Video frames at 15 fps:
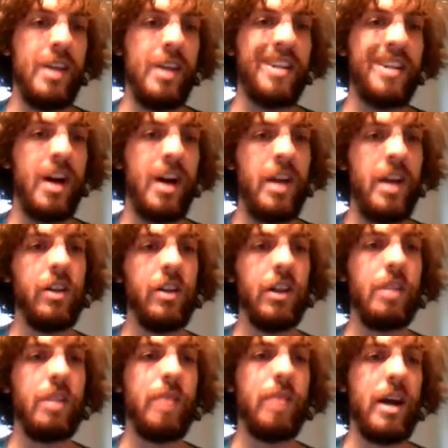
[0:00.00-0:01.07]

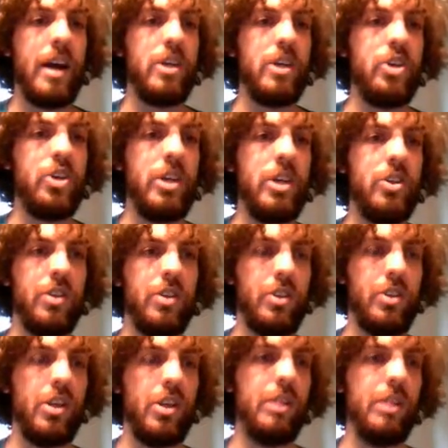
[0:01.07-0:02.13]
entirely by changes
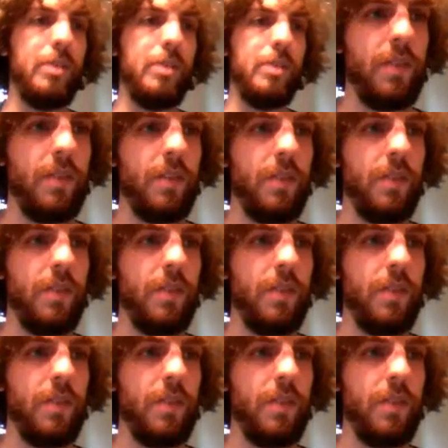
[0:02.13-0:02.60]
in GDP.